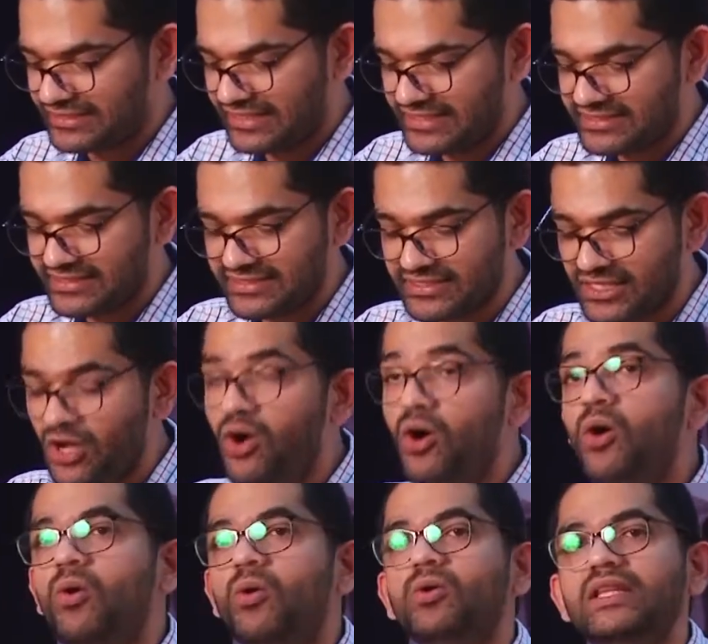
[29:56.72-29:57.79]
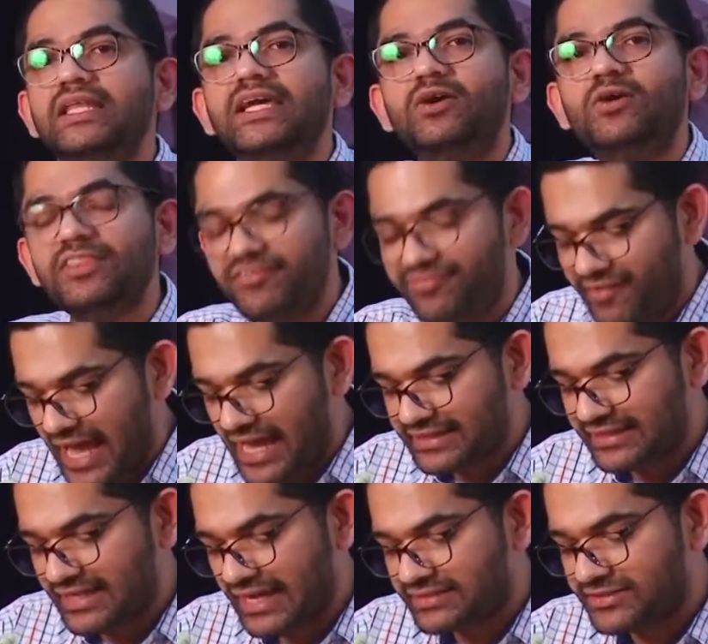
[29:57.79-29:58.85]
Nations, only on the
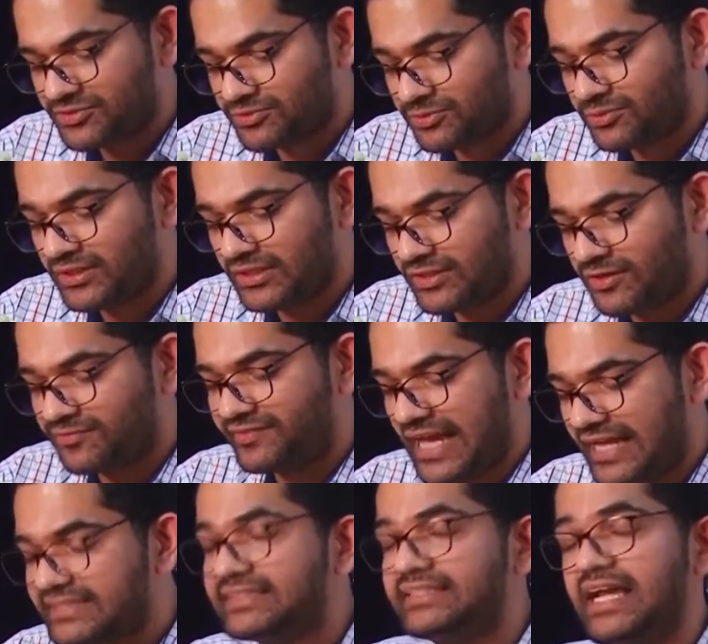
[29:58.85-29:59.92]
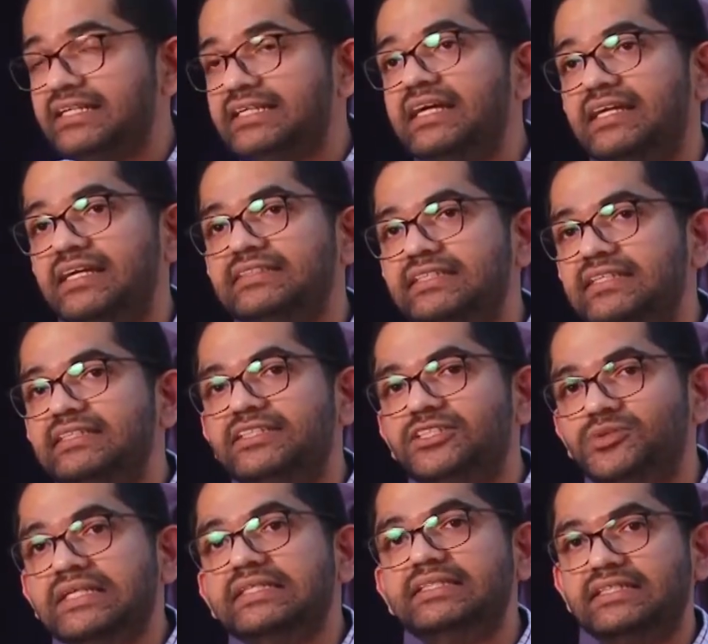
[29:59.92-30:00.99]
fact that ruler of that state had acceded
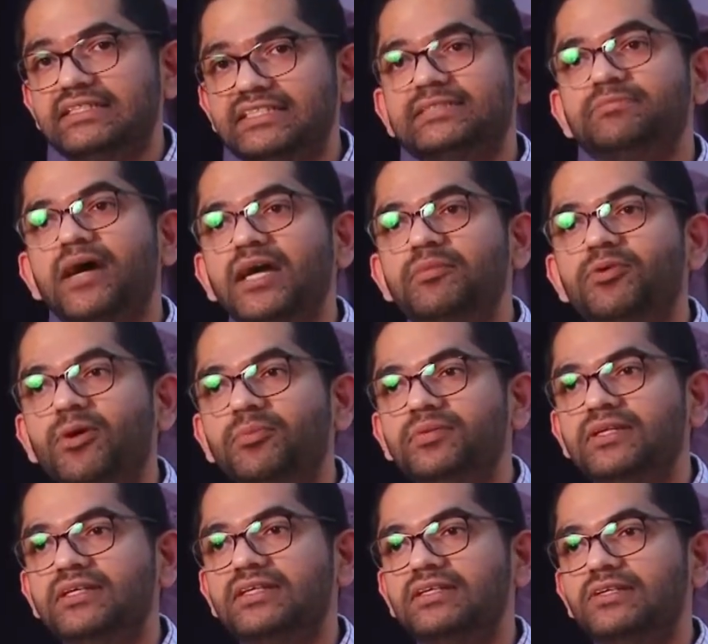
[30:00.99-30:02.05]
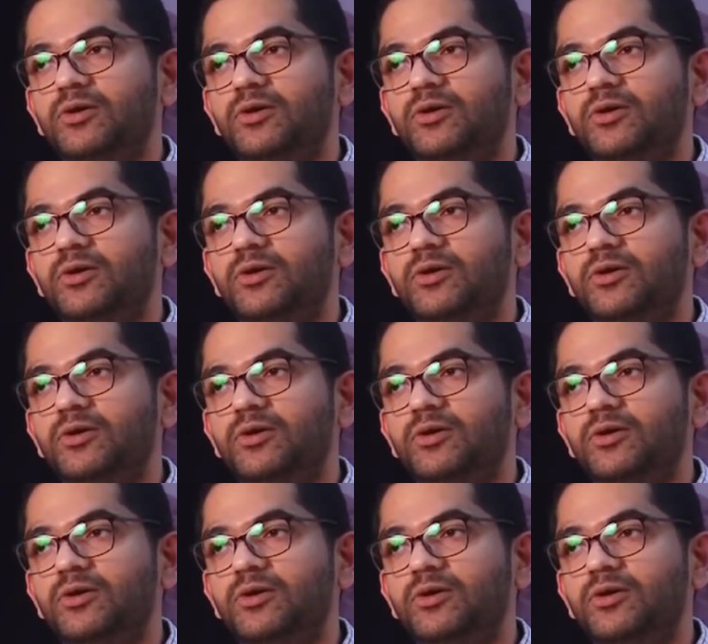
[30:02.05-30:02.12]
to India despite popular